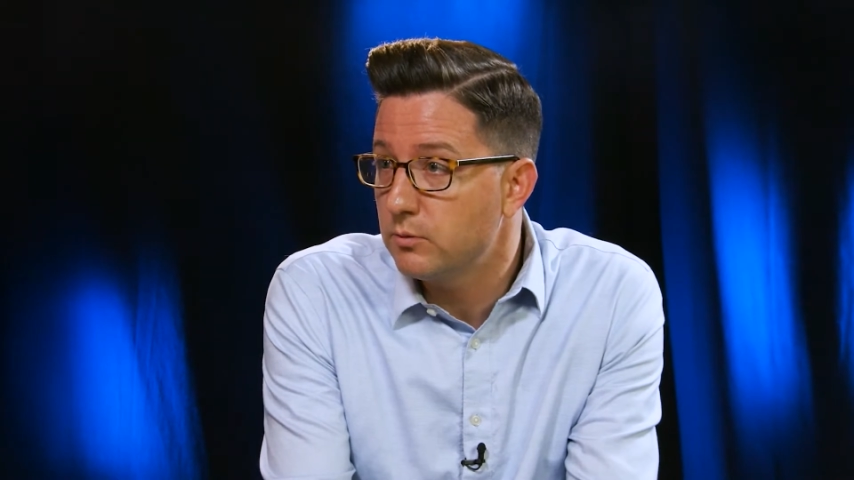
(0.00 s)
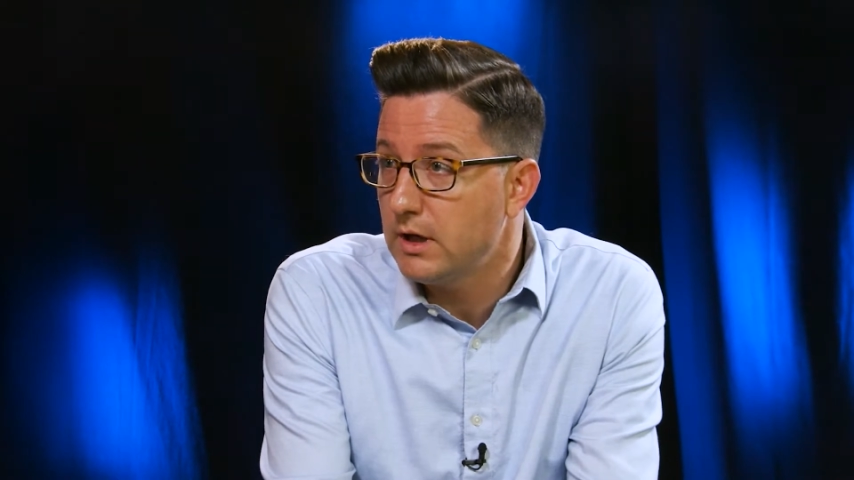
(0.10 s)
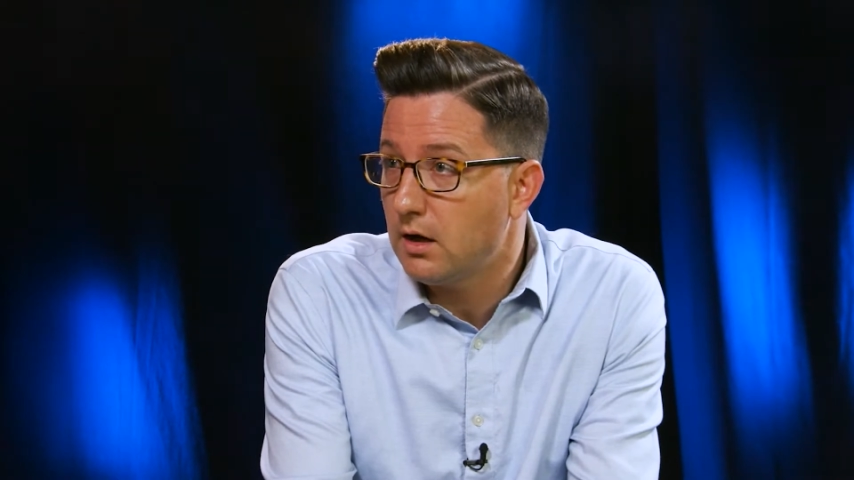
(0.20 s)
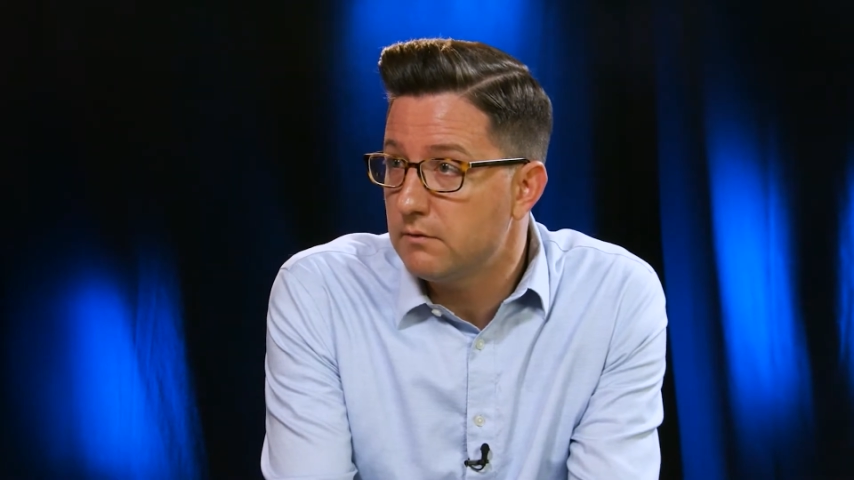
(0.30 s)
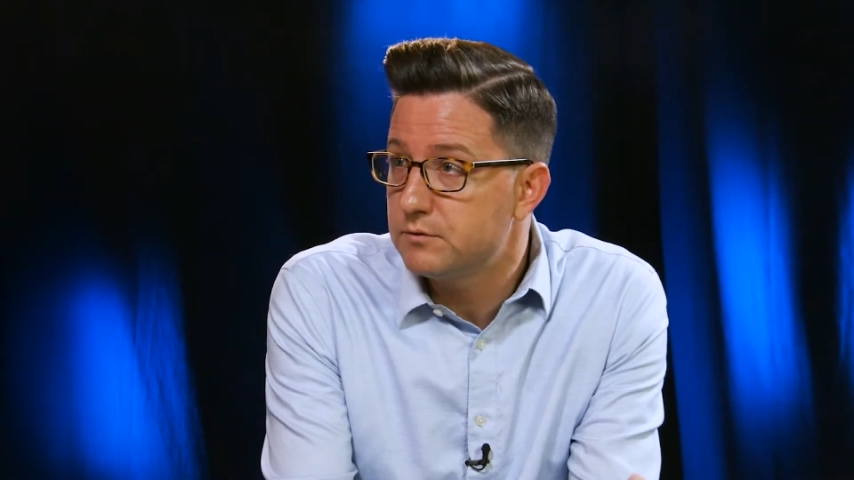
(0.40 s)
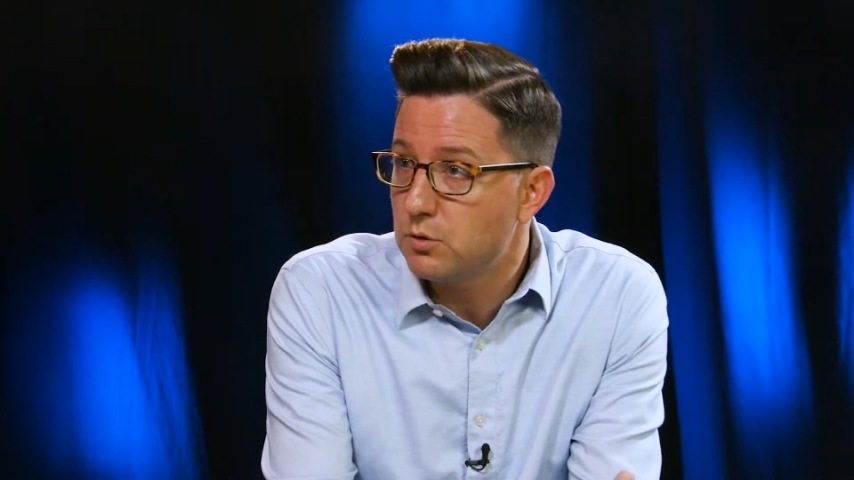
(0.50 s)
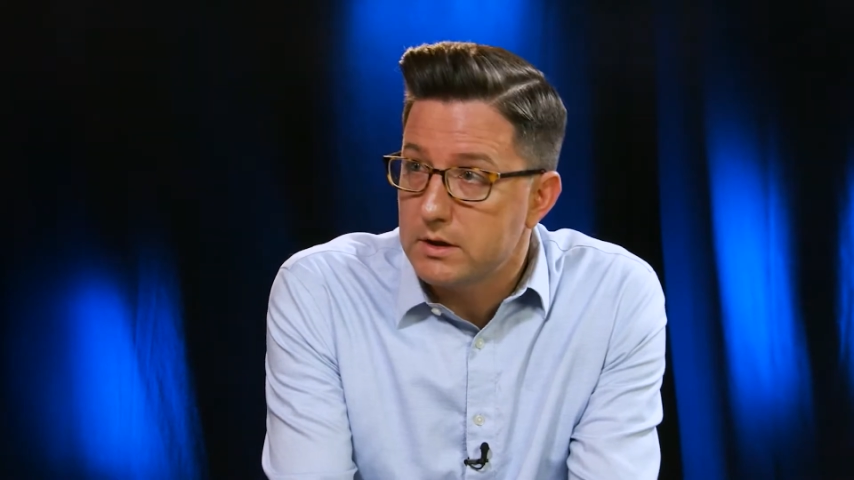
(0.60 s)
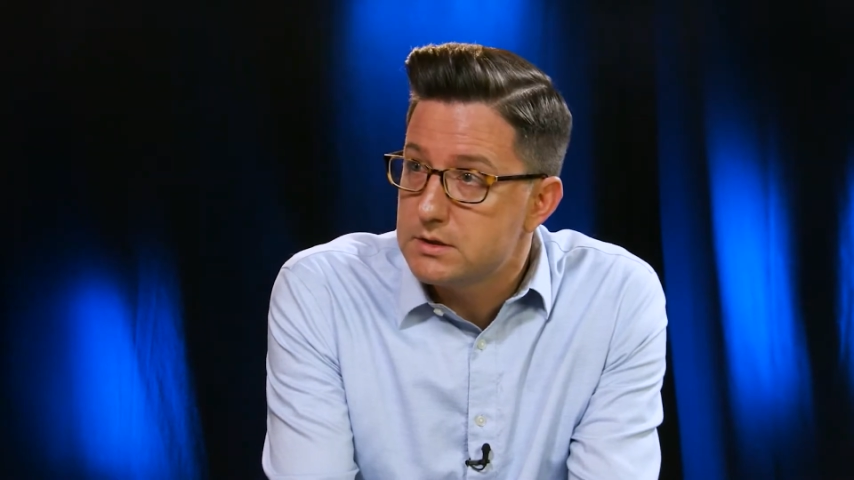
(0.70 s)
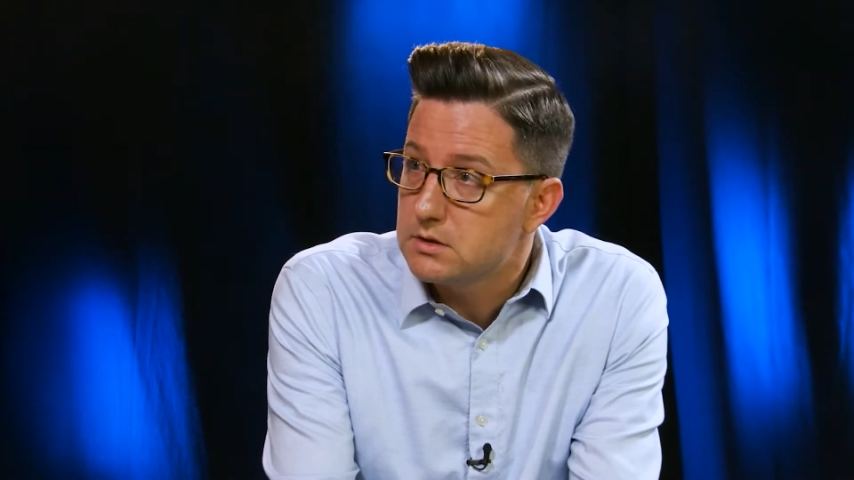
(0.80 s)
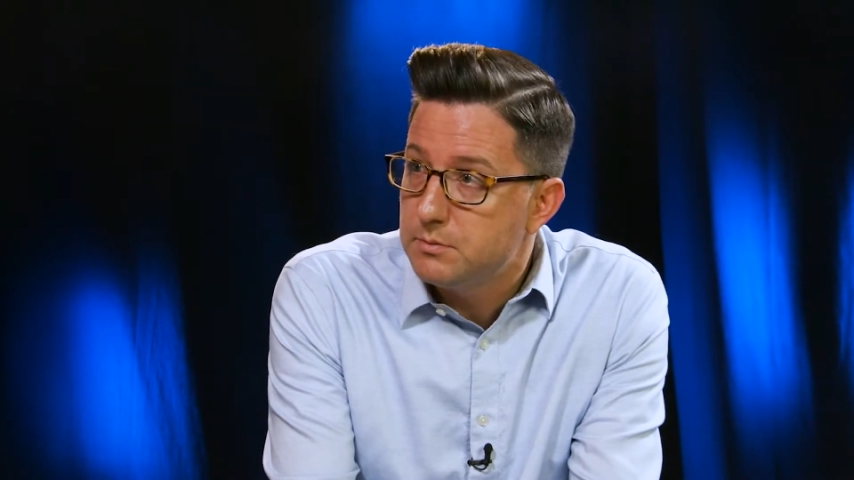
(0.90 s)
we have
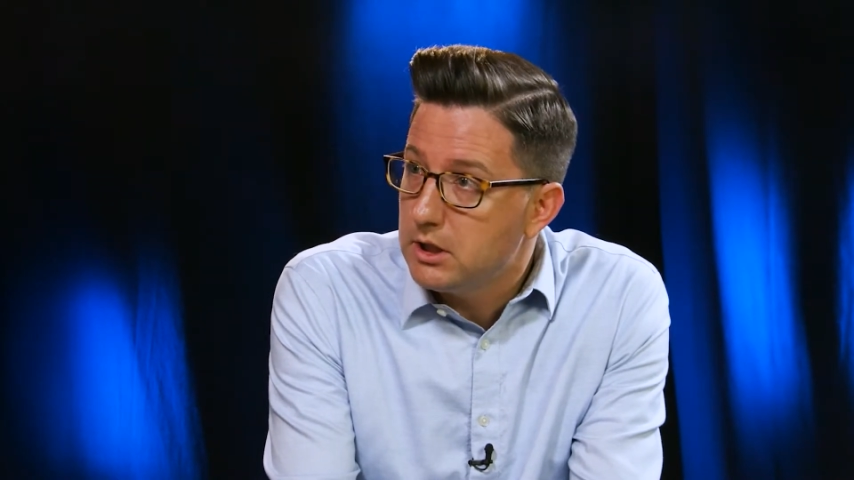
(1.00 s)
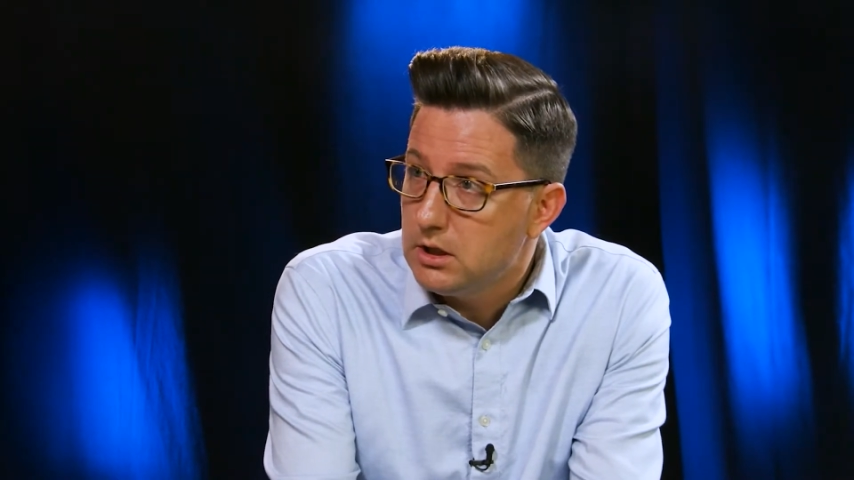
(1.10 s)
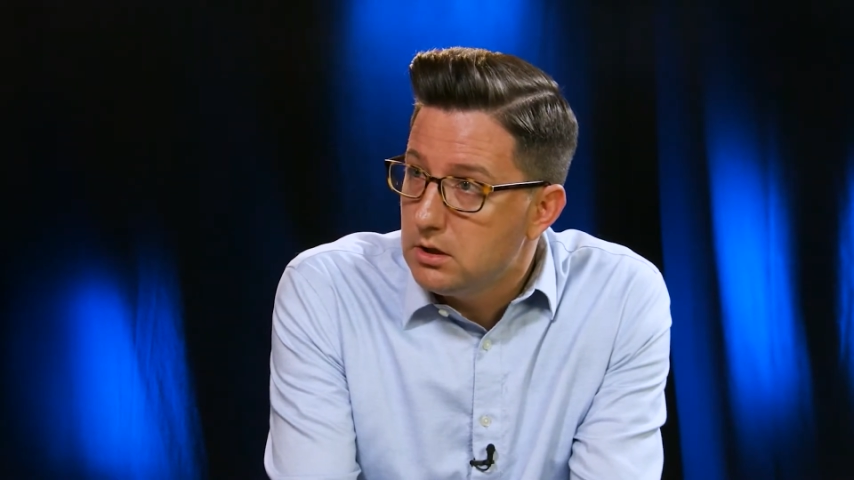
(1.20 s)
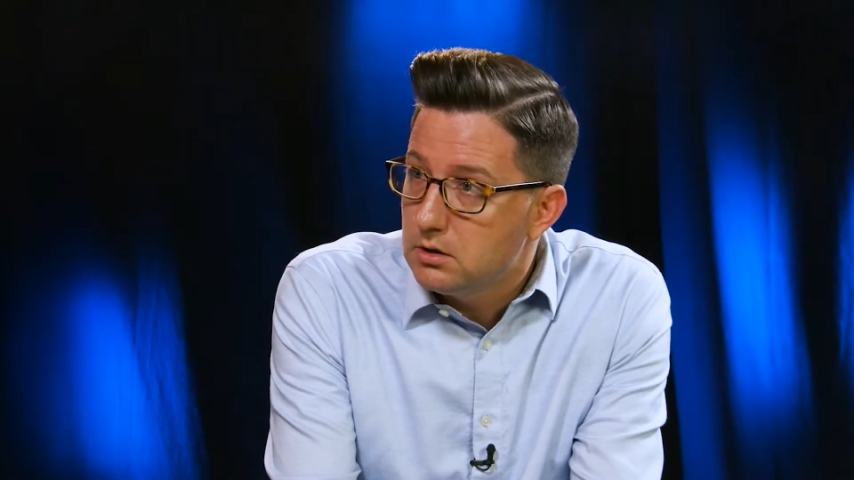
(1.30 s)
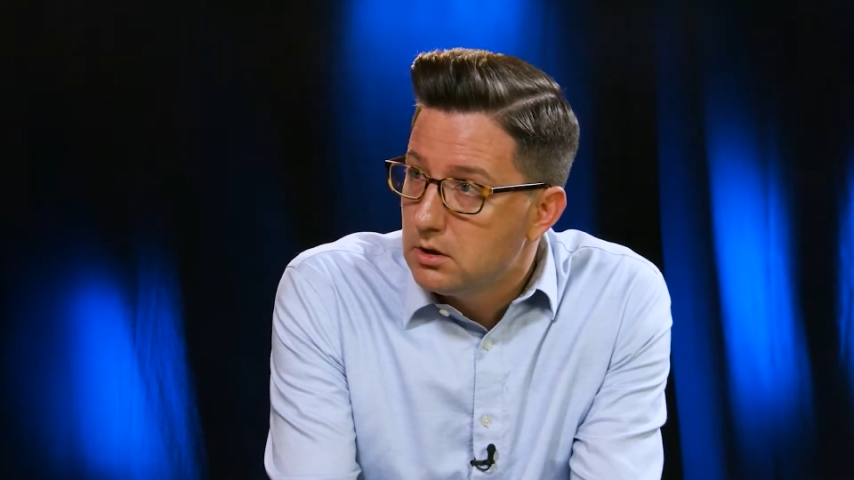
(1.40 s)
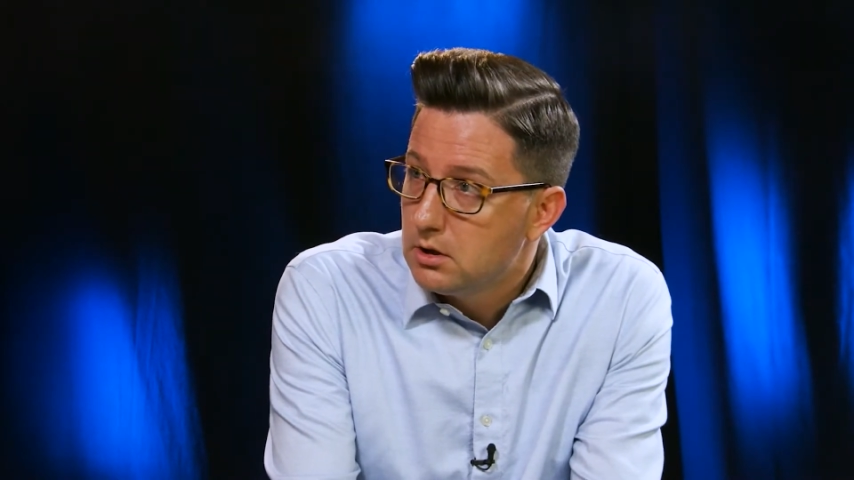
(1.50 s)
twice as many,